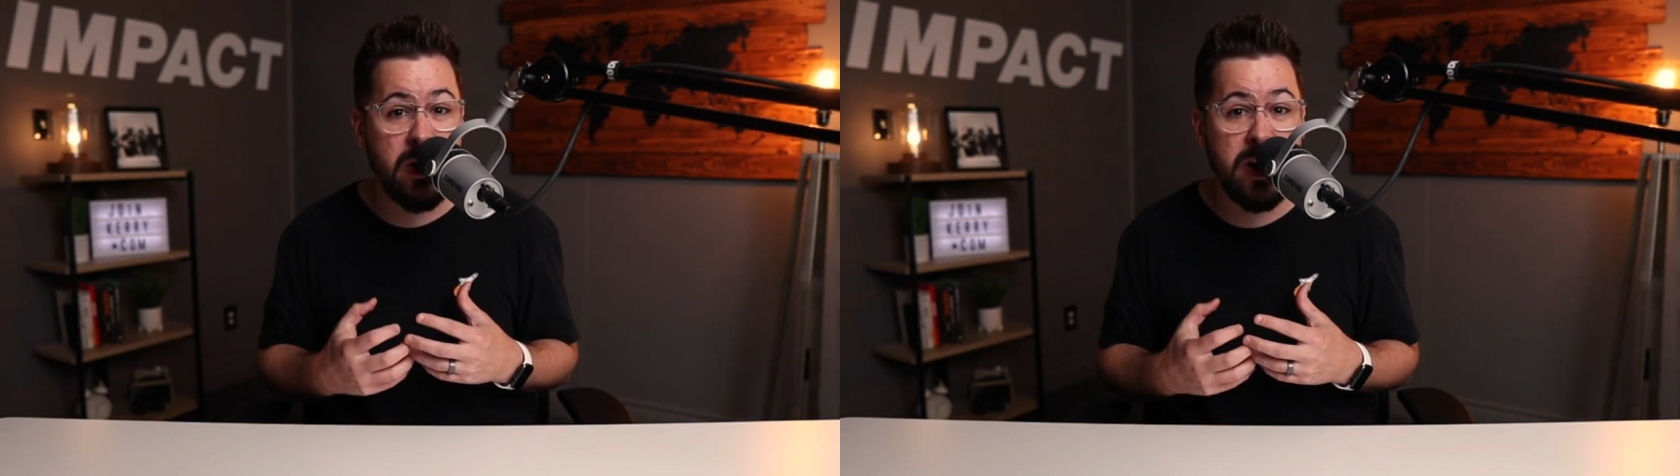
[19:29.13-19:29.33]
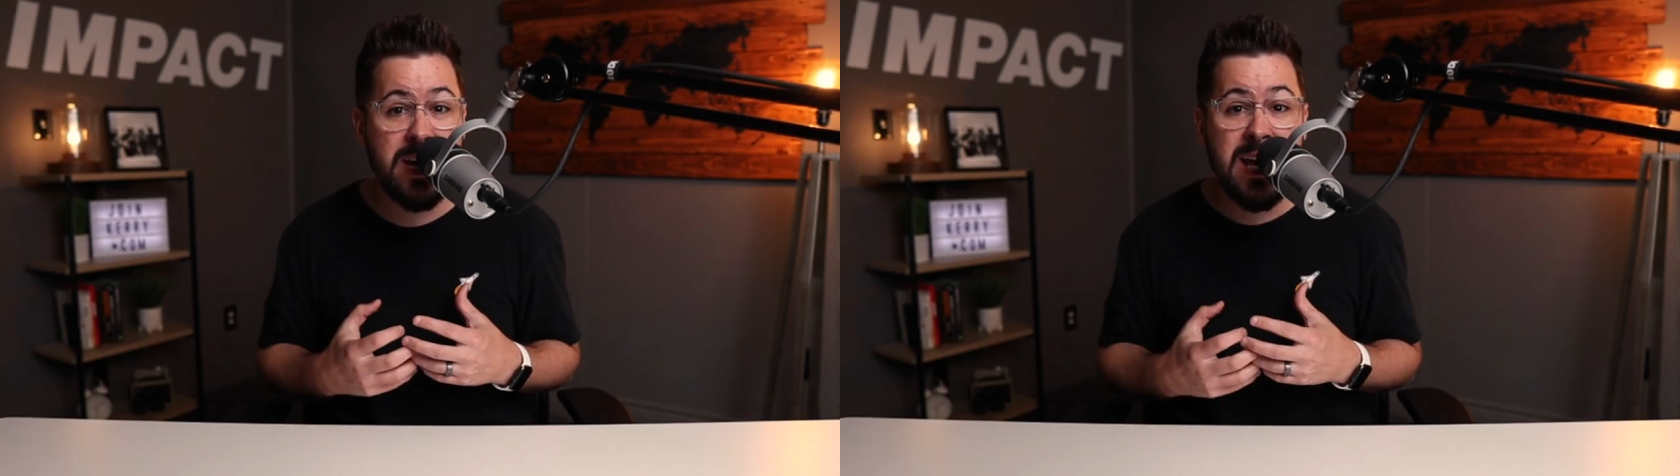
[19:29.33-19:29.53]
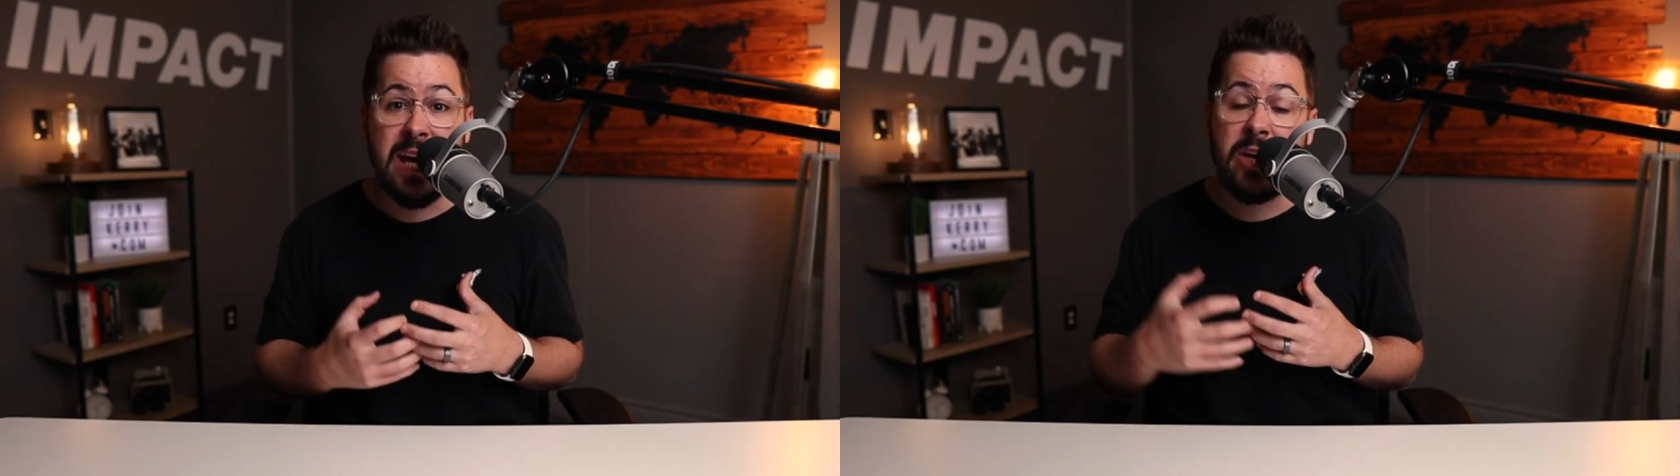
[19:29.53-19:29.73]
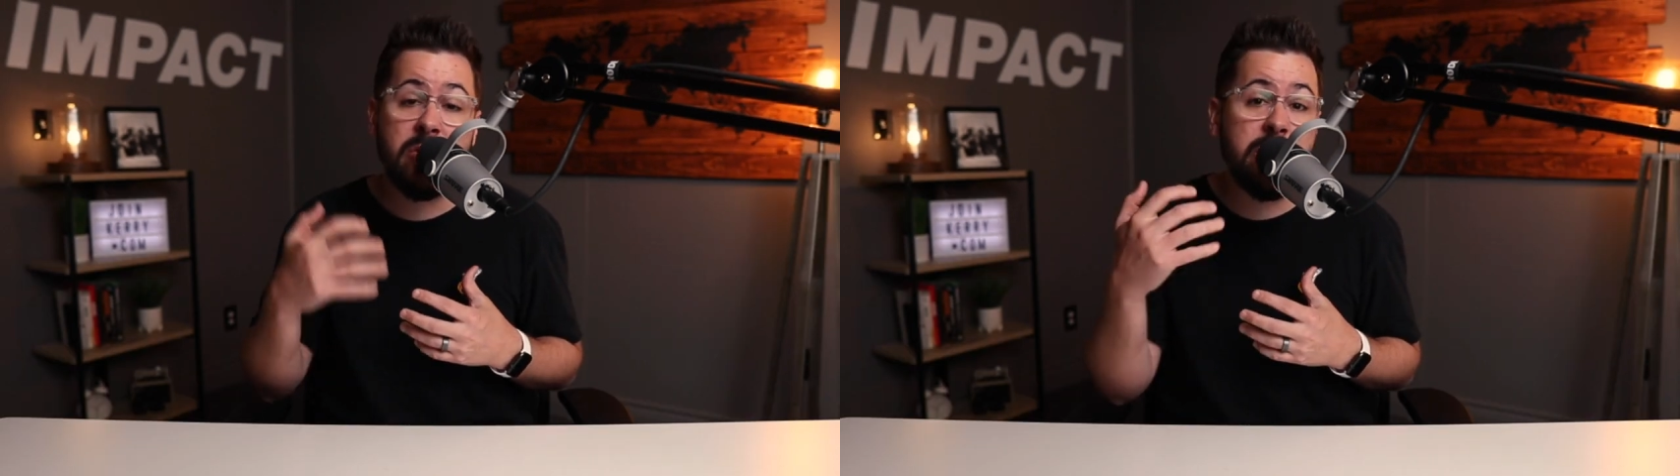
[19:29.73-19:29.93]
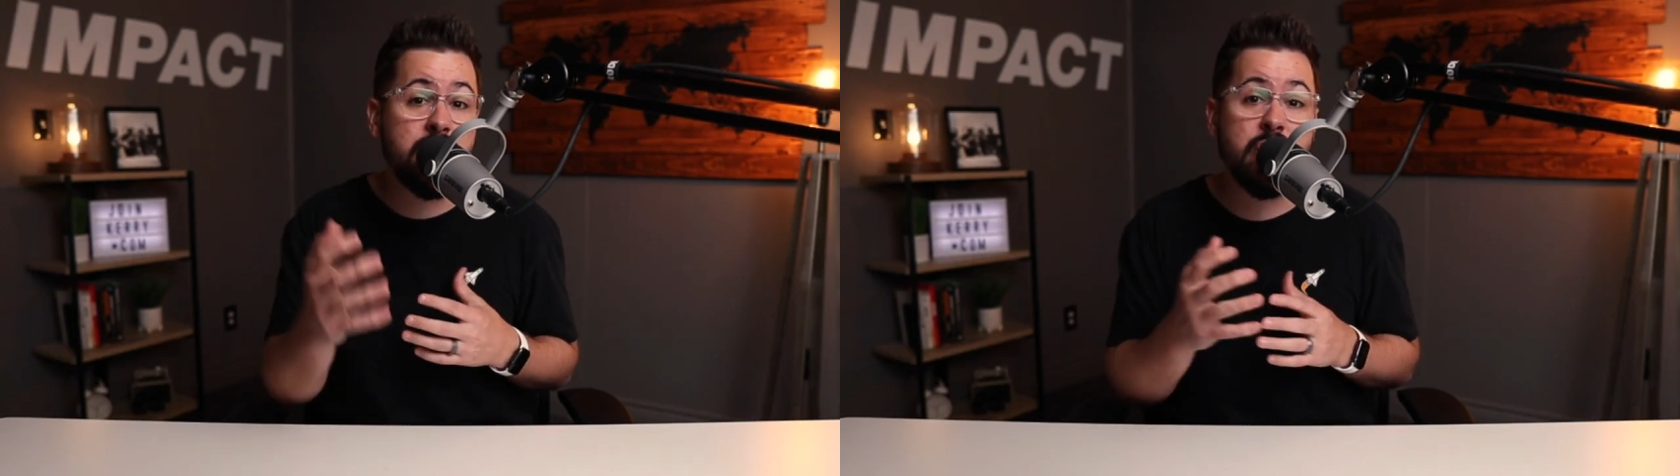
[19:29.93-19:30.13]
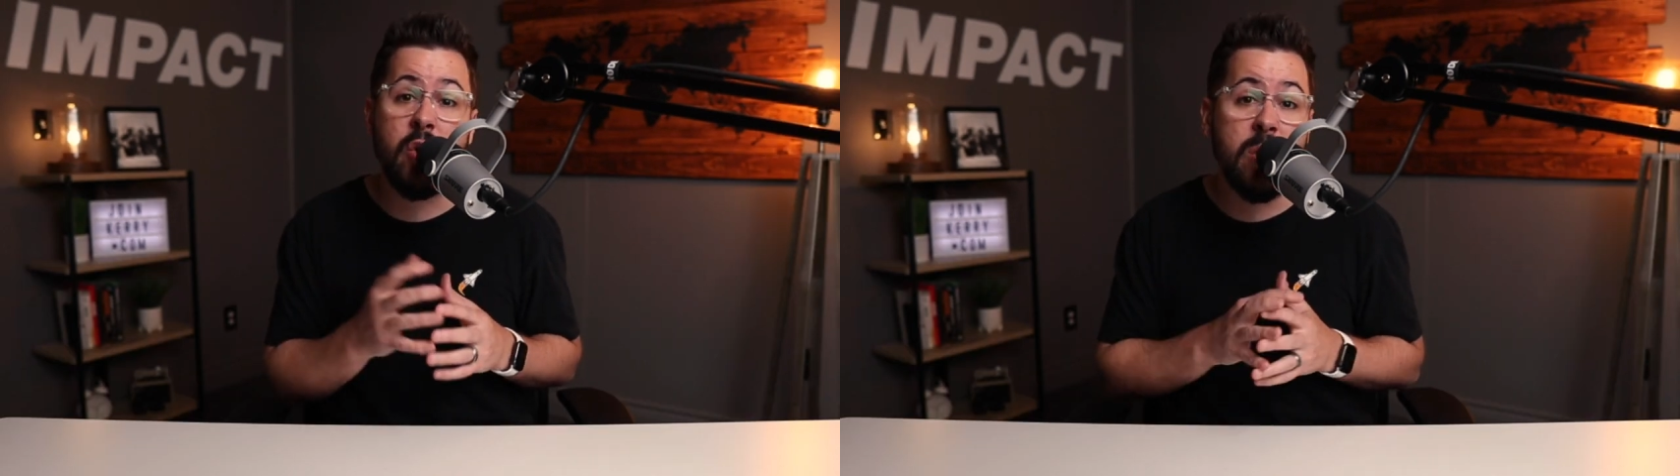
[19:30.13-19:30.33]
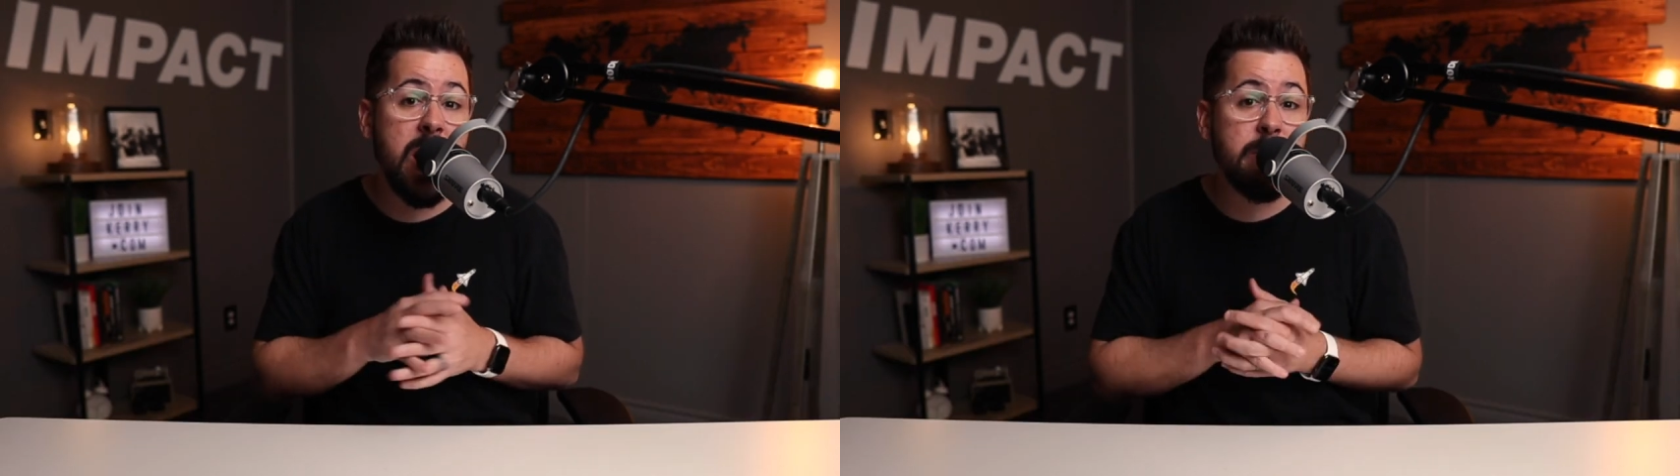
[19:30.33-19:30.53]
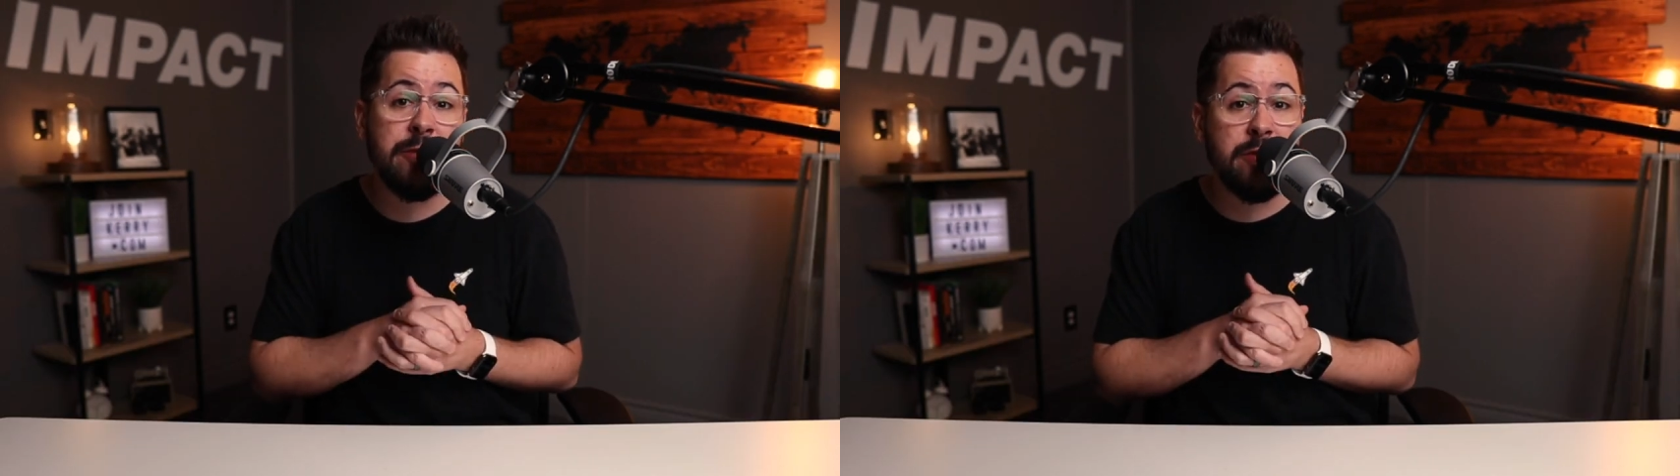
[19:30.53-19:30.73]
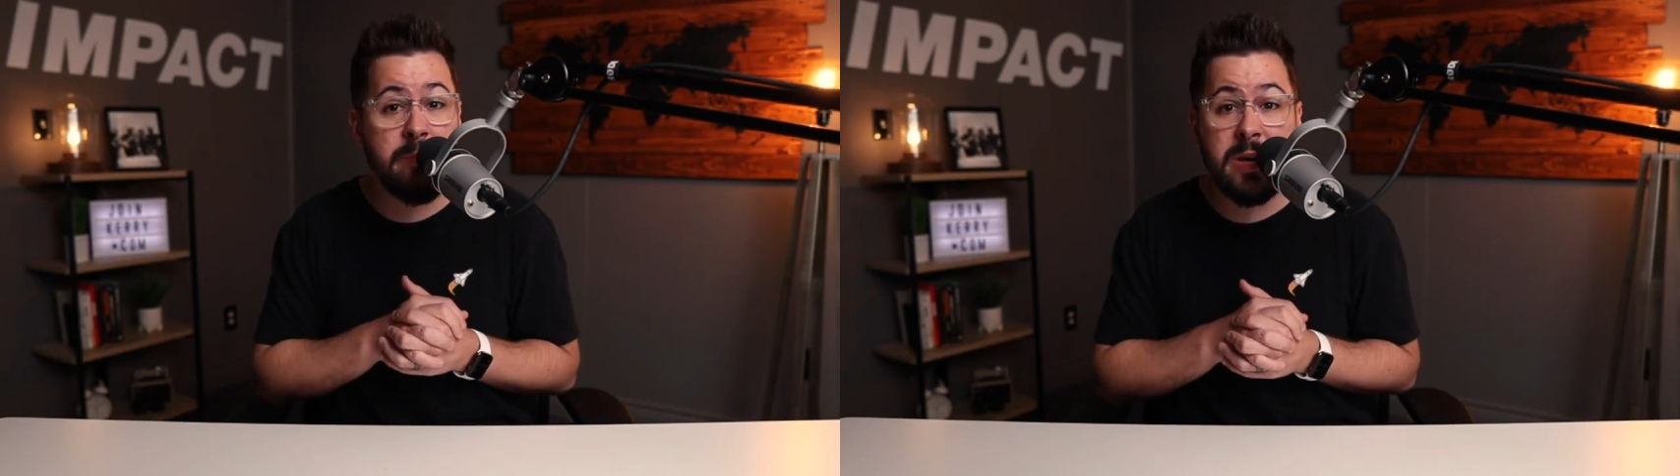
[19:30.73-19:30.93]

on, including Joe Robert from